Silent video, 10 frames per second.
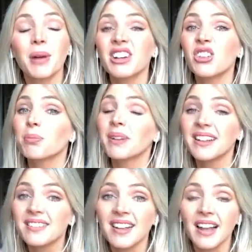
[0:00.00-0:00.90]
Mind you, the
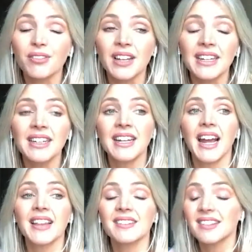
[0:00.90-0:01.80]
police are lovely
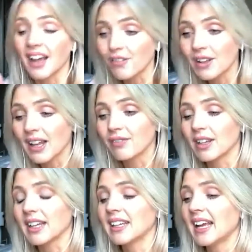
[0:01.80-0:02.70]
and the staff are
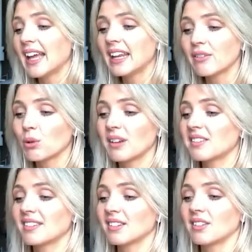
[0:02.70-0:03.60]
lovely and
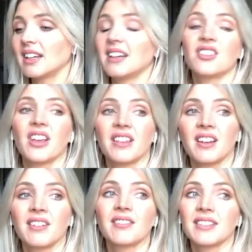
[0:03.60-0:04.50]
everyone's just looking at each other
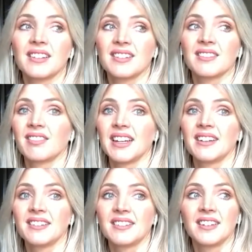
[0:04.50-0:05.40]
going, well, this is
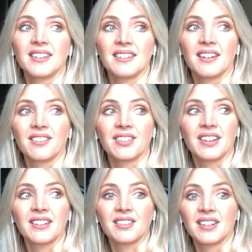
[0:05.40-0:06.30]
weird, isn't it? And
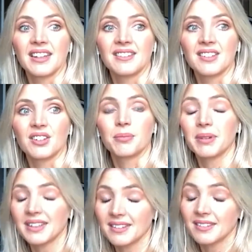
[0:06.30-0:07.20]
hopefully this will end soon.
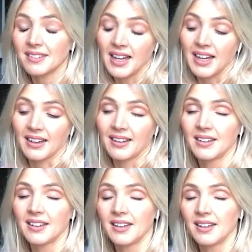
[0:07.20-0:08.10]
But yeah.
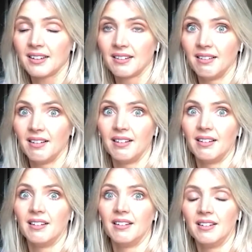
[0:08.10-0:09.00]

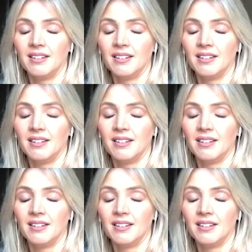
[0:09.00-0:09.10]
Oh!